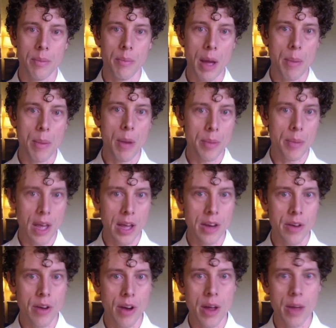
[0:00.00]
my mom,
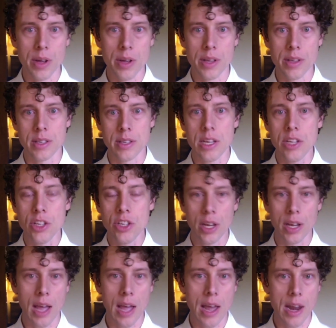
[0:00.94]
Connirae, was
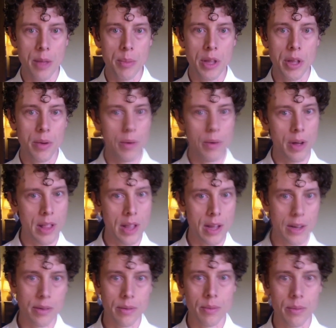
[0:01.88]
teaching NLP
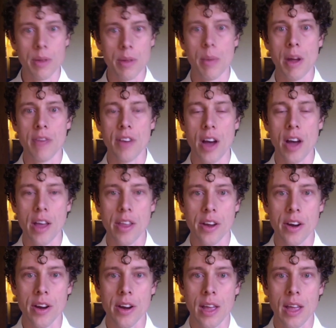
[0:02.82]
along with my
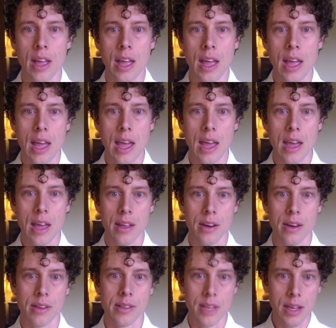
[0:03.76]
father
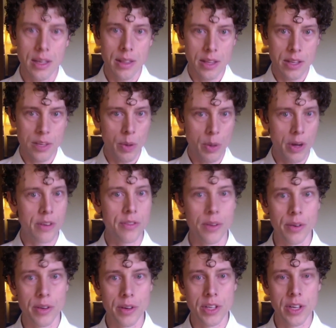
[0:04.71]
and seeing these
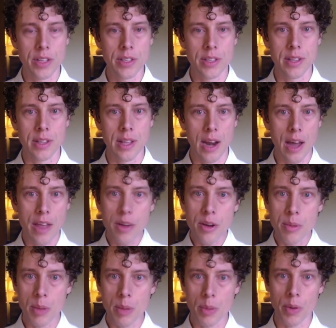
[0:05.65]
wonderful results that
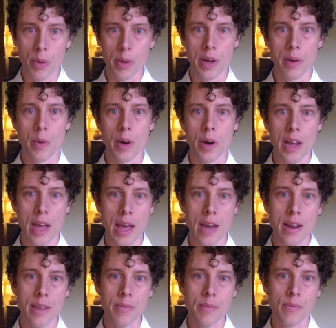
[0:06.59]
other people were
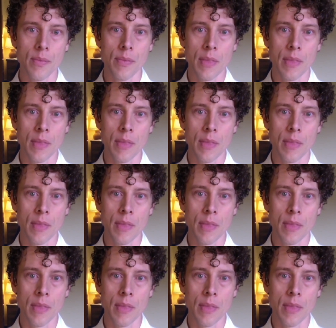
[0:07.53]
getting.